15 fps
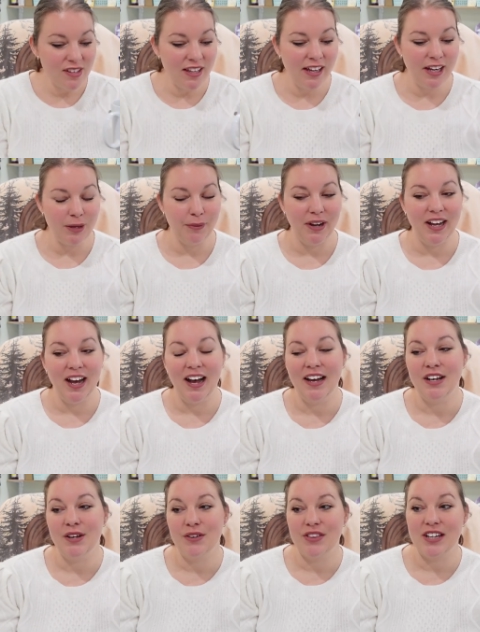Anyway, I
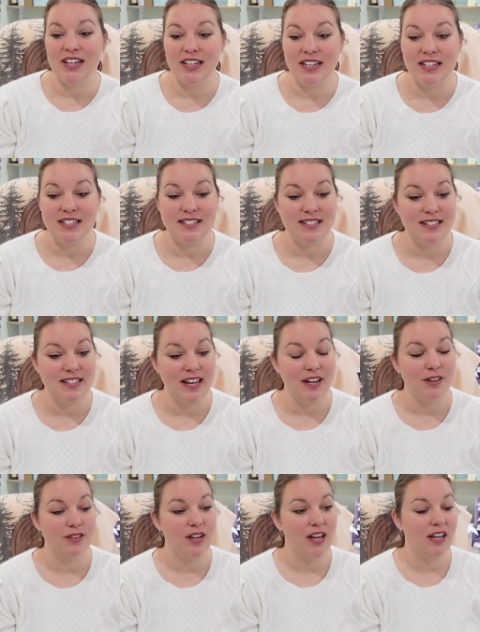know that I need to sit
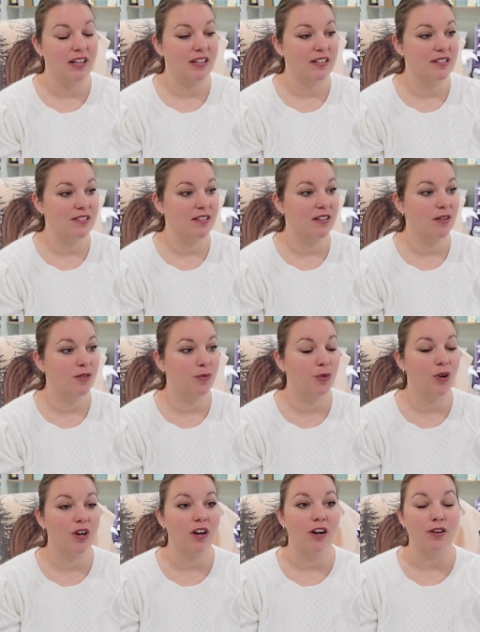down and
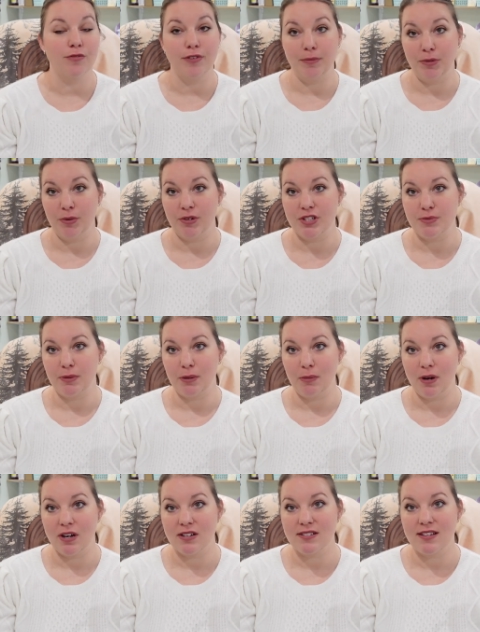work on February's
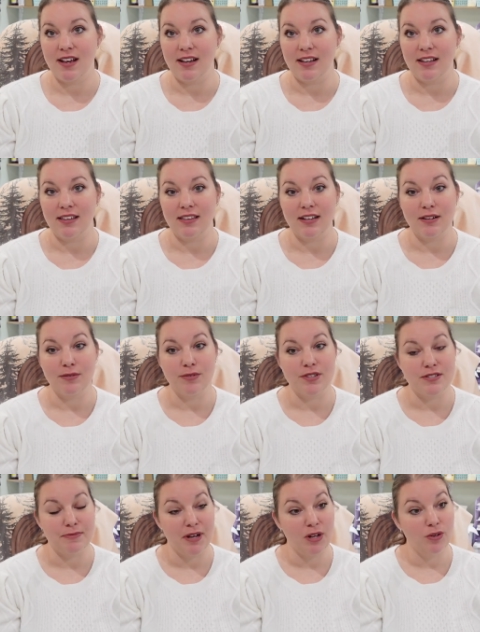bookmarks, and that
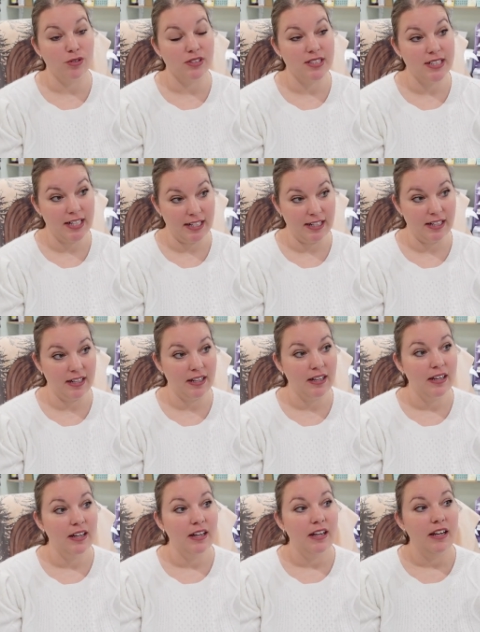was my goal today,
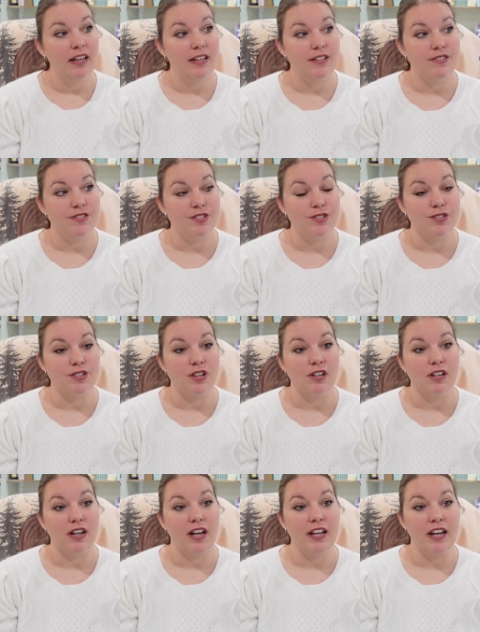is to
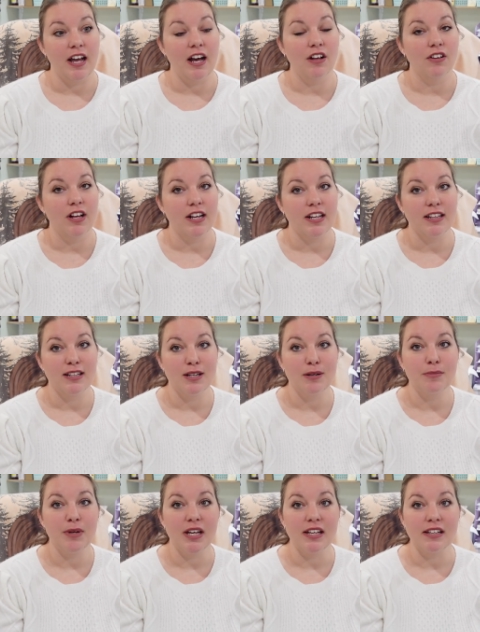start kind of outlining
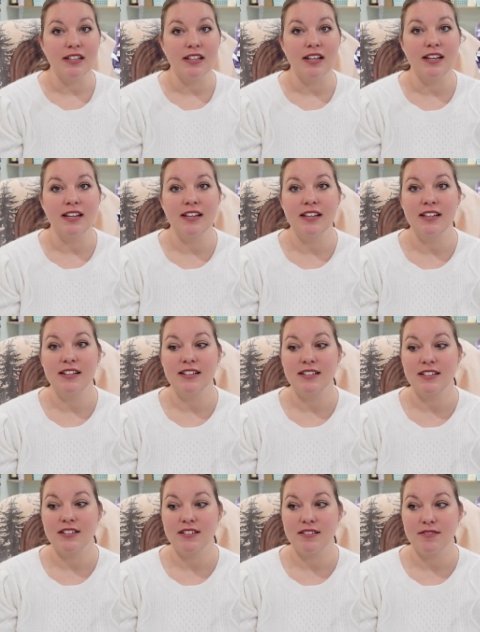them and
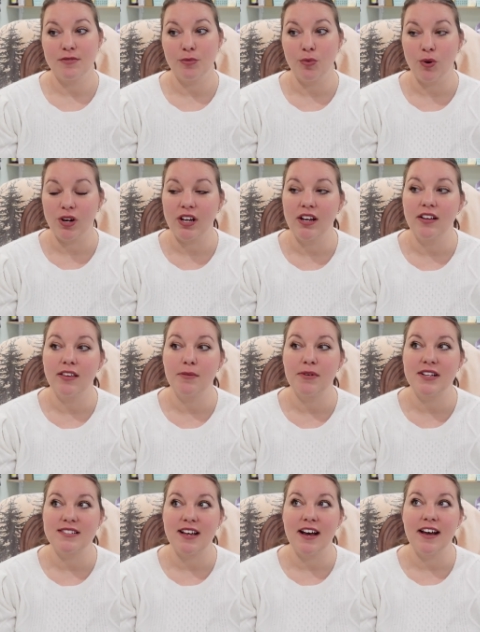working on them,
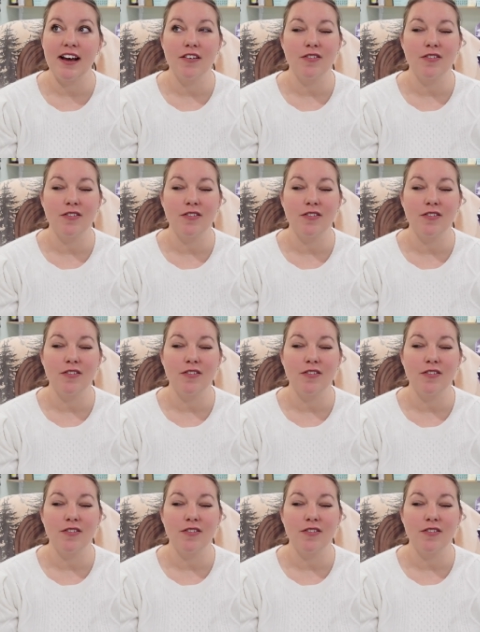because I